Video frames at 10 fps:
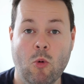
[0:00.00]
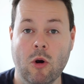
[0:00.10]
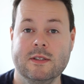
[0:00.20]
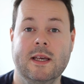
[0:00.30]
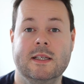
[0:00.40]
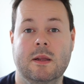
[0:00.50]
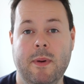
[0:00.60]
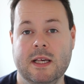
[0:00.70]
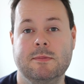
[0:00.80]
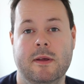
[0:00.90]
What is the
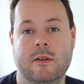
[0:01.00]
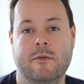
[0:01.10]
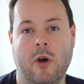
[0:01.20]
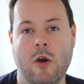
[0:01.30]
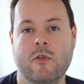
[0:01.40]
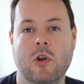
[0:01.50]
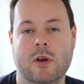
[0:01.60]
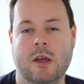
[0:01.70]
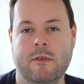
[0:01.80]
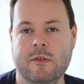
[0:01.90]
best method for
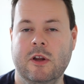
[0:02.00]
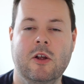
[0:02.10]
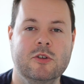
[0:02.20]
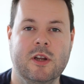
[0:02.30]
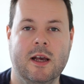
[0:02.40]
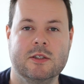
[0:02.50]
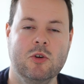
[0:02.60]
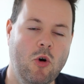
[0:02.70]
overclocking a 5900X